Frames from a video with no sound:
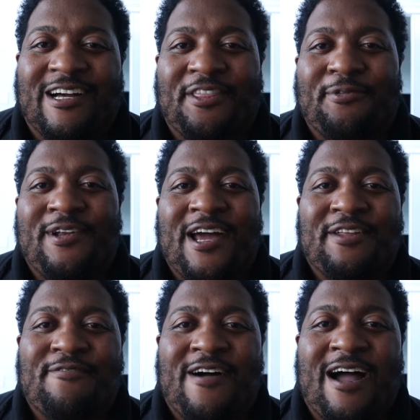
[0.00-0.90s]

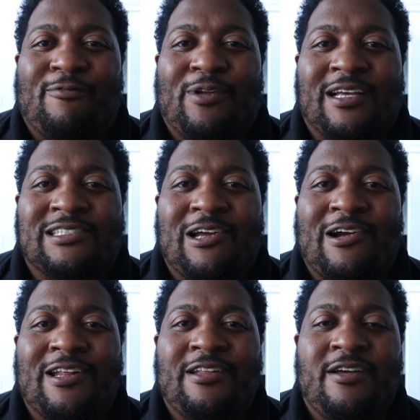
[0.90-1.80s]
395 when I
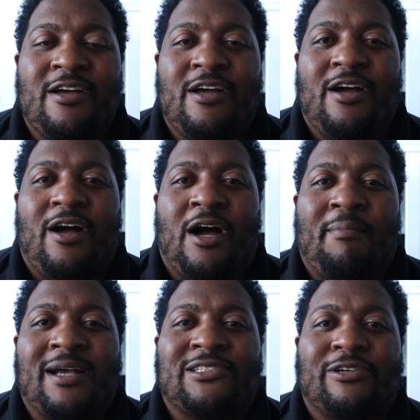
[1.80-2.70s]
started.
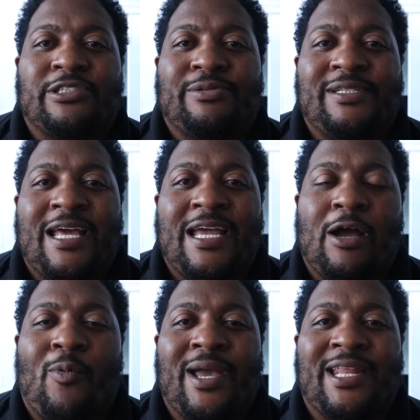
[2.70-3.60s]
My surgery day, I
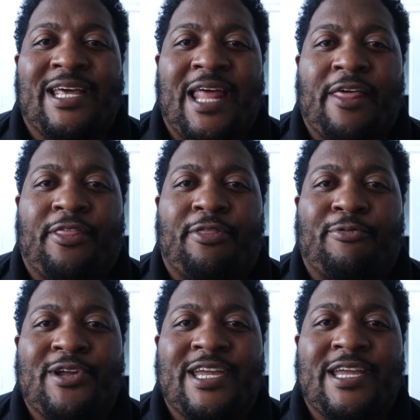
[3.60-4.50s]
weighed in at
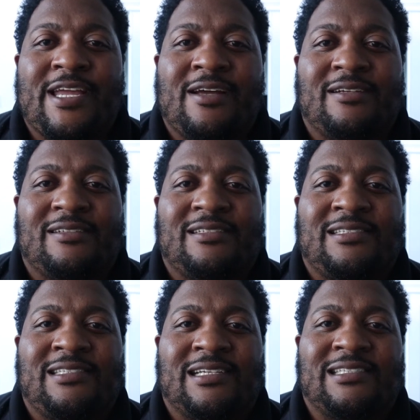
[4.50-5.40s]

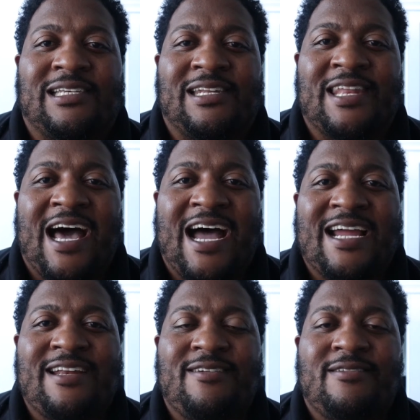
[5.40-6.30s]

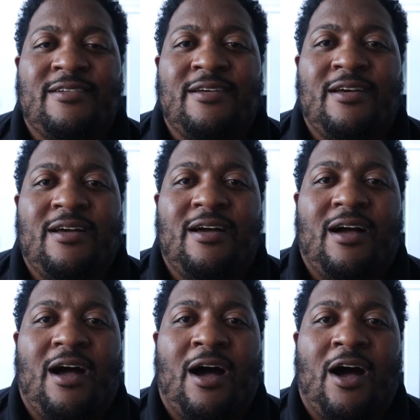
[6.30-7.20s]
369.
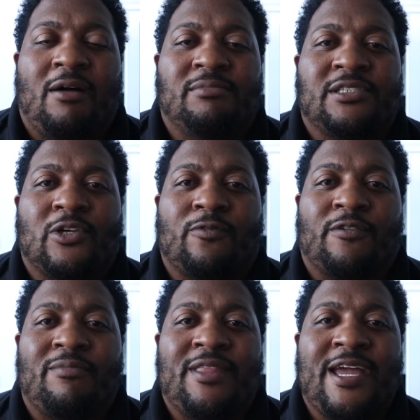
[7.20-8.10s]
So
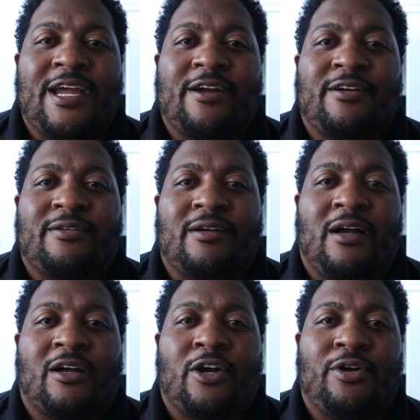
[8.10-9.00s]
from there,
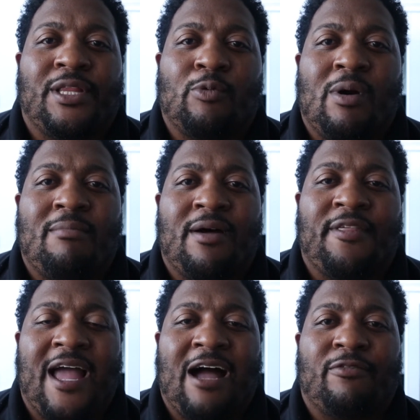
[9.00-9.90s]
currently 1
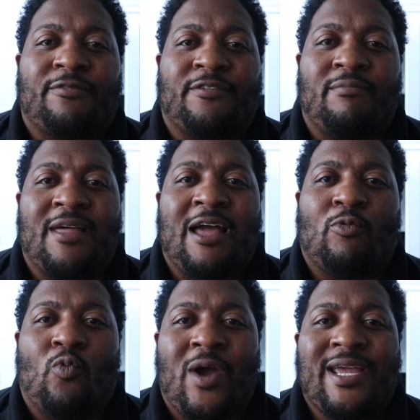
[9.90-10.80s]
month out from
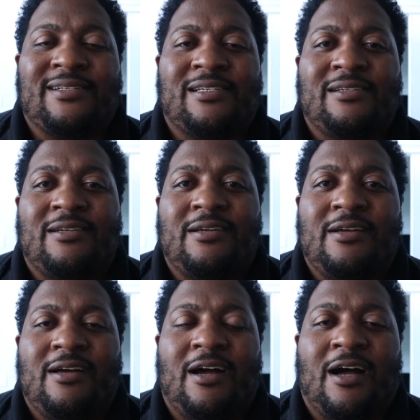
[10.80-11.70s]
that weight,
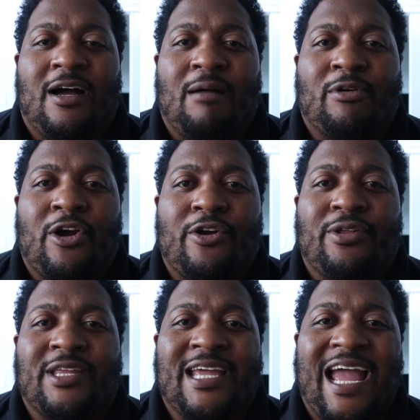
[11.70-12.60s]
I'm
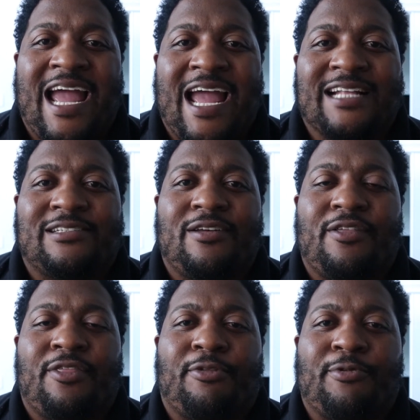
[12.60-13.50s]
currently at
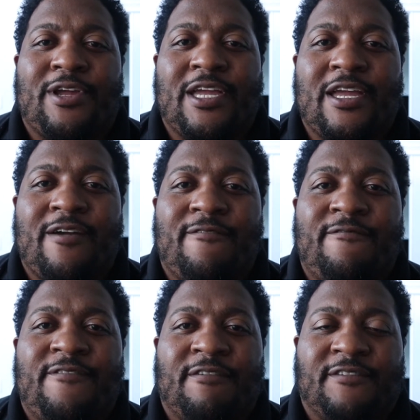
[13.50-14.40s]

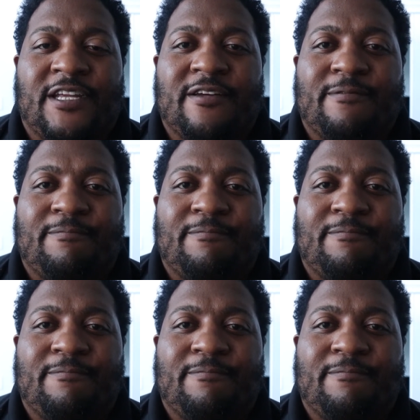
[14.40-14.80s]
350.